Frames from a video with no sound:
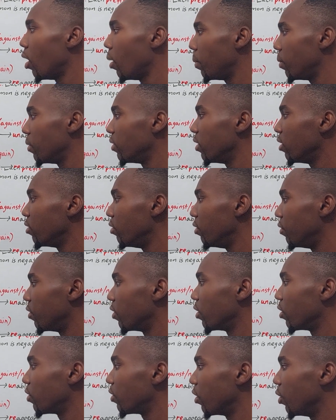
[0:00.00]
opposite,
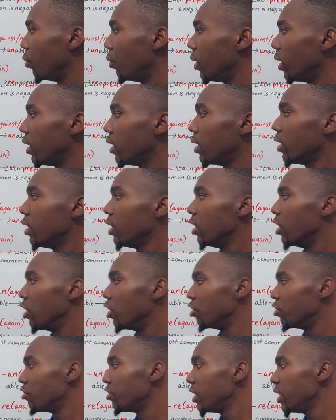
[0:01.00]
reverse, away,
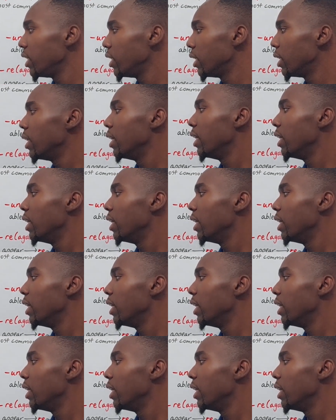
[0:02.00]
agree,